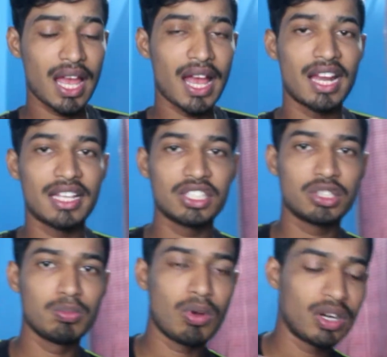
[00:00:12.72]
and I
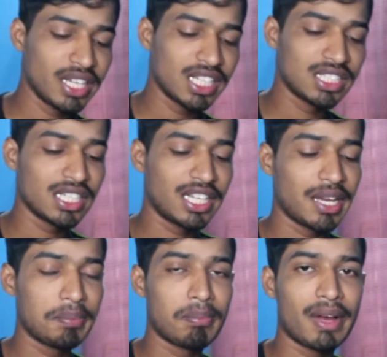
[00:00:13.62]
just bought a
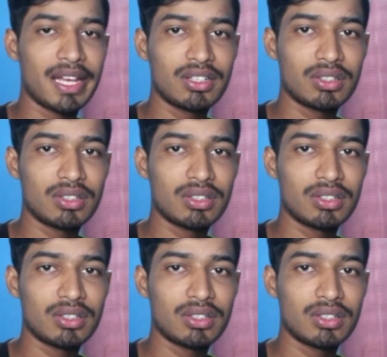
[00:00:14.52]
Sjcam mic.